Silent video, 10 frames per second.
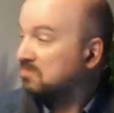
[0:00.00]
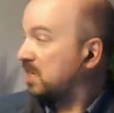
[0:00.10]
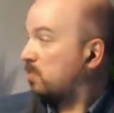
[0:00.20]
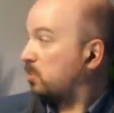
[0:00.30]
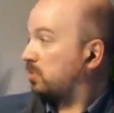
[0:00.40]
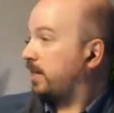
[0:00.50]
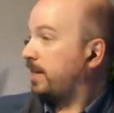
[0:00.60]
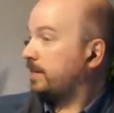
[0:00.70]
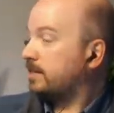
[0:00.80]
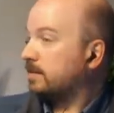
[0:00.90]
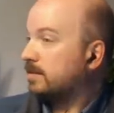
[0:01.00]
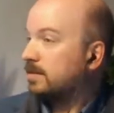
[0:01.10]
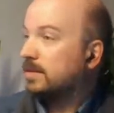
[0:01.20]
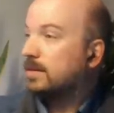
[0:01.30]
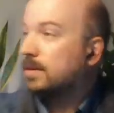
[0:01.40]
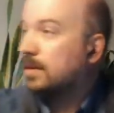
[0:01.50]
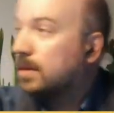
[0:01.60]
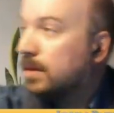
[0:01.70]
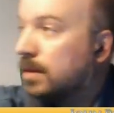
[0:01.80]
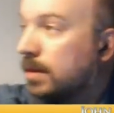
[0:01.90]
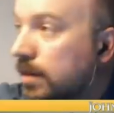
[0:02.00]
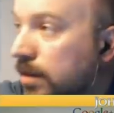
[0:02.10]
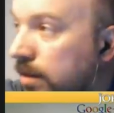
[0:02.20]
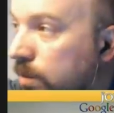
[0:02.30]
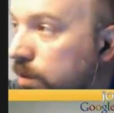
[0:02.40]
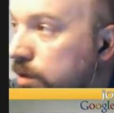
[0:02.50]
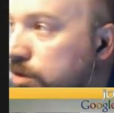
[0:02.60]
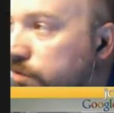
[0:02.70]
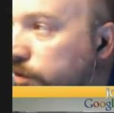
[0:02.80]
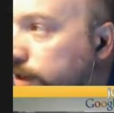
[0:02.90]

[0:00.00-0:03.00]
A couple plants we use for